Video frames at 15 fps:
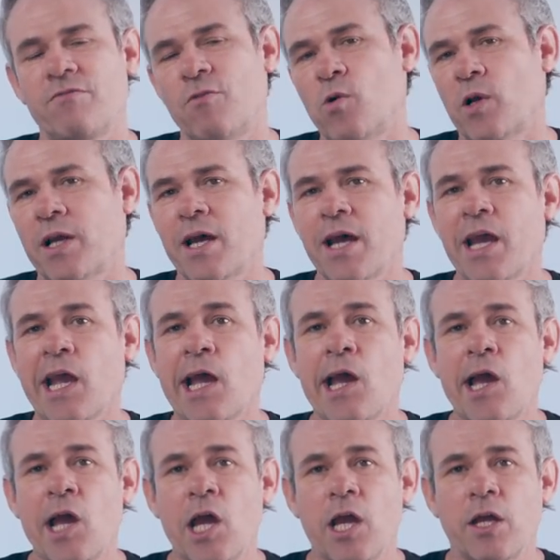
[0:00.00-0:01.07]
4K,
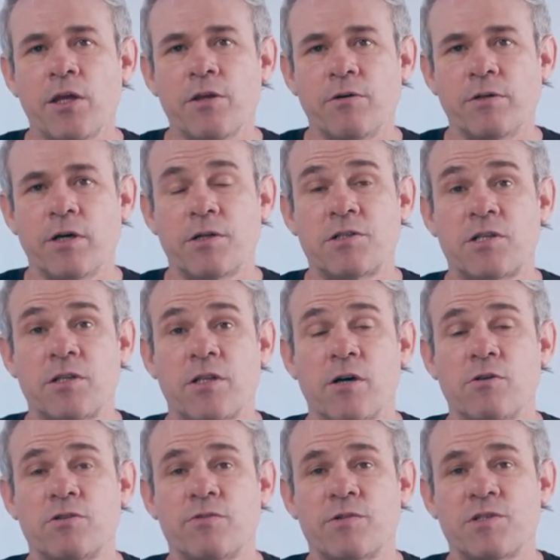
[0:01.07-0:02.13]
you'll notice that
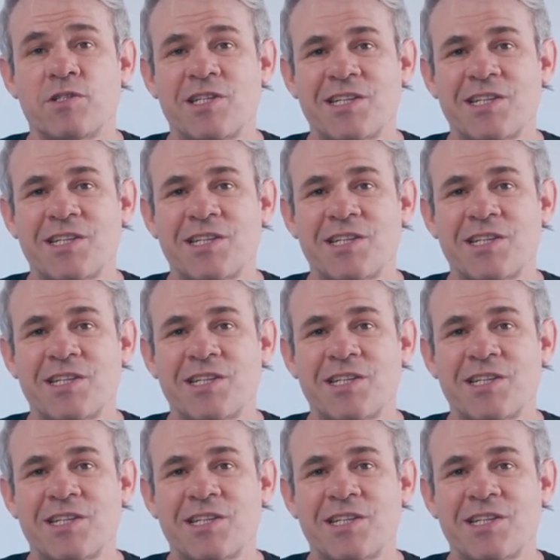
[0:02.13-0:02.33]
those are in